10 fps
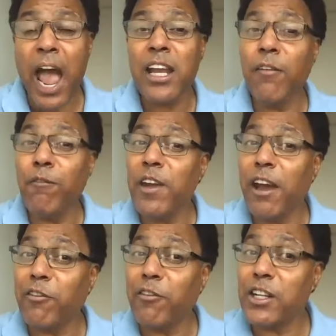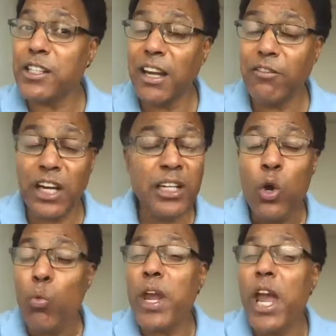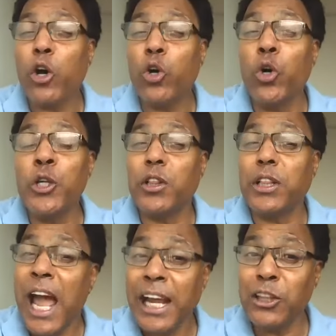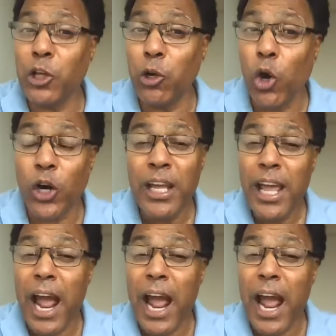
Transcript: And if we have received it, we are going to thank the Lord.